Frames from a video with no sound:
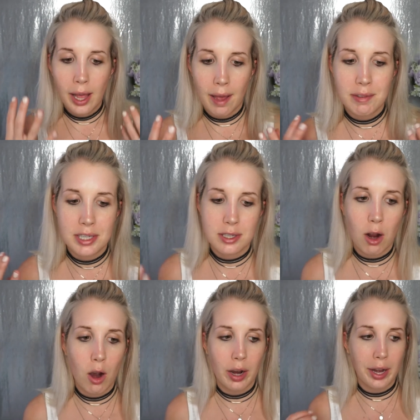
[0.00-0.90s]
heavy
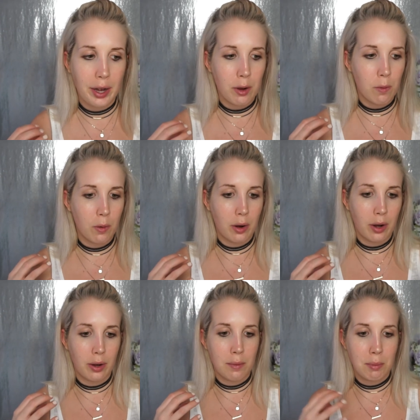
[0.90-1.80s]
scarring
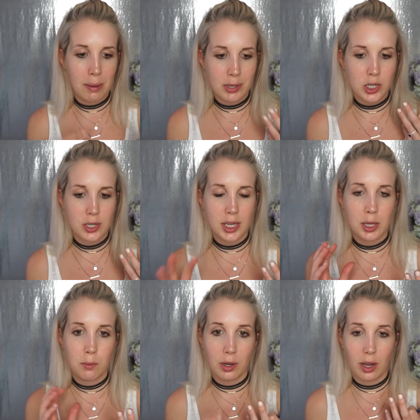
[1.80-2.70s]
or blemishes that
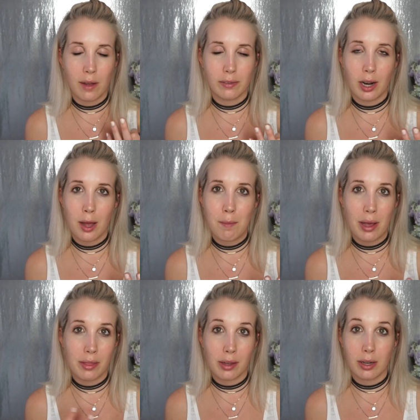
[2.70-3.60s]
you want to cover up
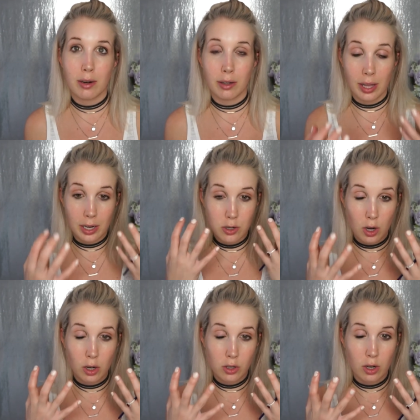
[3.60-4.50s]
I think or like
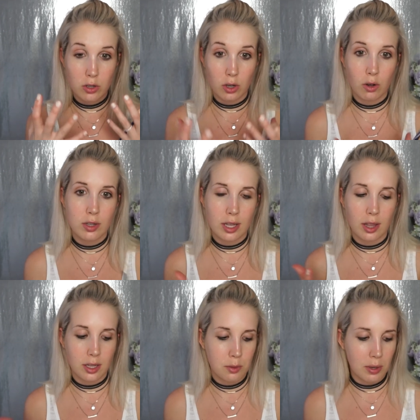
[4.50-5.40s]
dark dark circles I
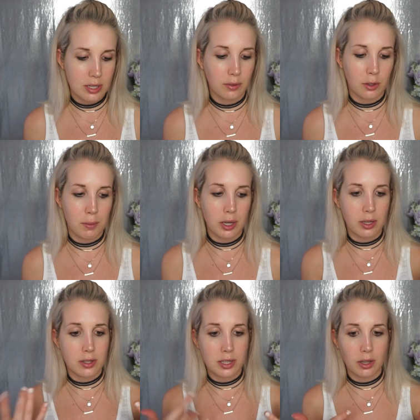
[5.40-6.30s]
think it's wasteful to put
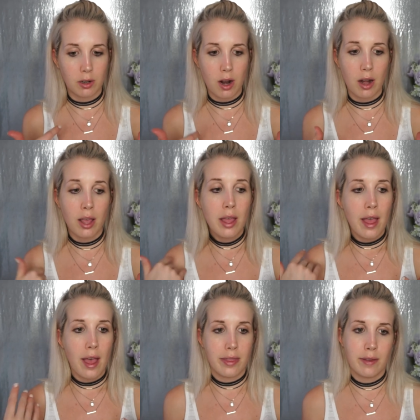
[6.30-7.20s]
concealer on
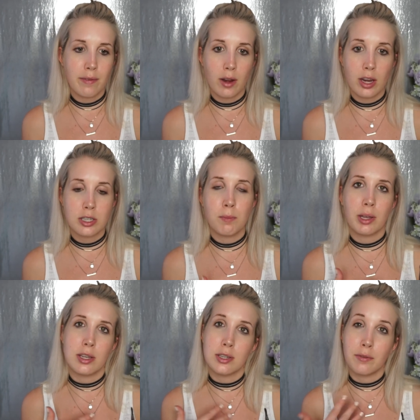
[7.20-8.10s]
and then foundation
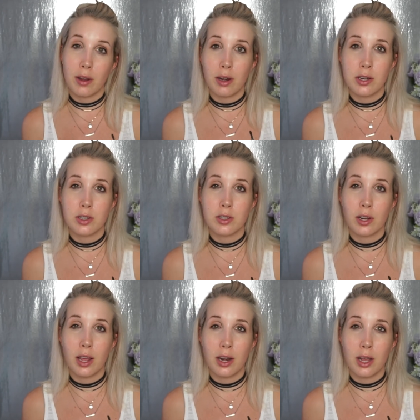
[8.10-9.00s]
because your foundation is
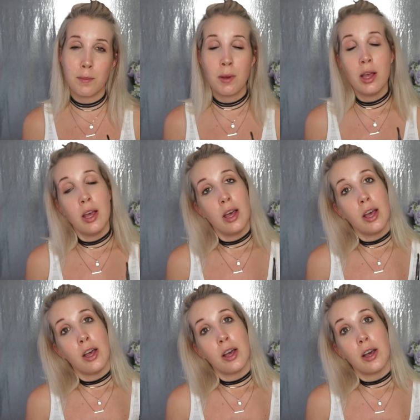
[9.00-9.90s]
going to end up
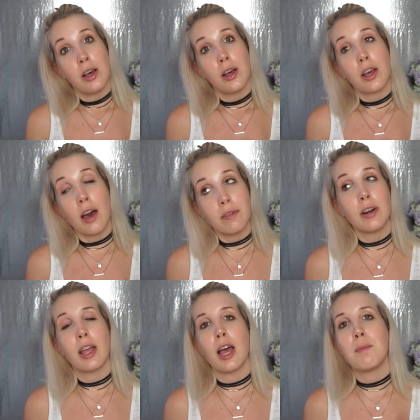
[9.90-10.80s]

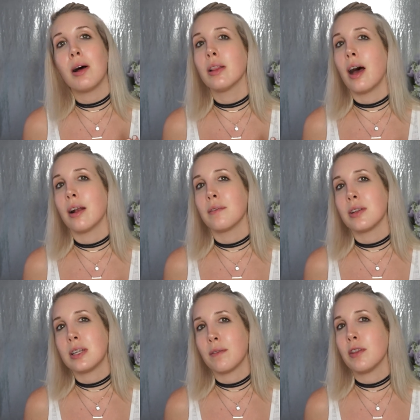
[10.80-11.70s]
covering up a lot of
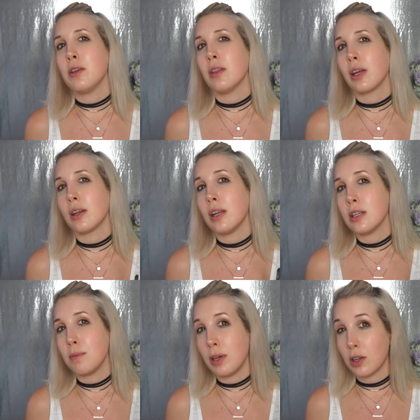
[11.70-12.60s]
the stuff that you think
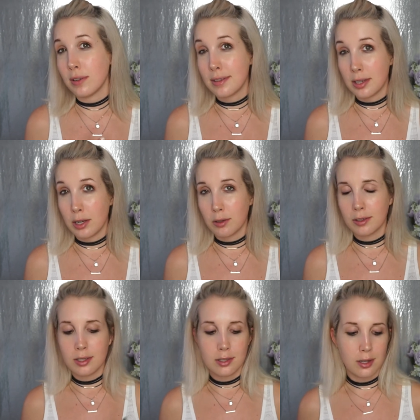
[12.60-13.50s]
needs to be
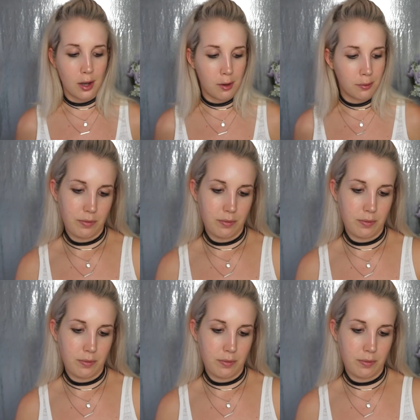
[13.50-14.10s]
concealed so